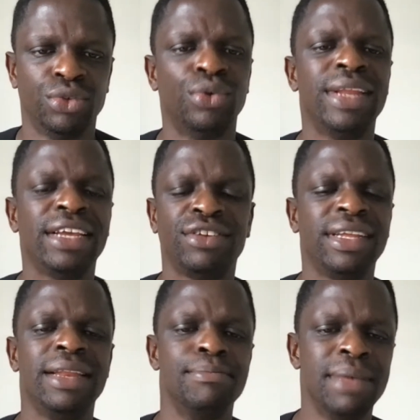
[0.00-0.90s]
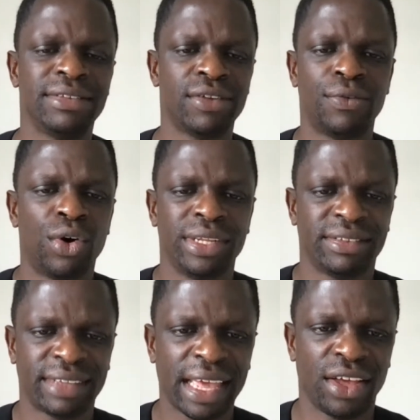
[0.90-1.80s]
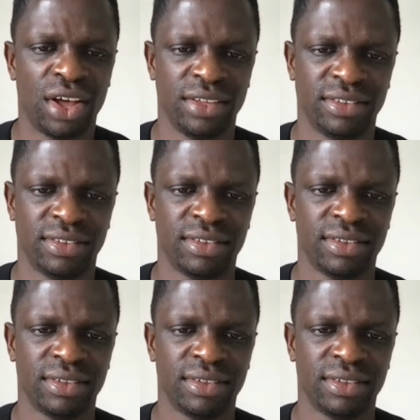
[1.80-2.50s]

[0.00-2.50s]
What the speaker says: donation in the midst of all this chaos.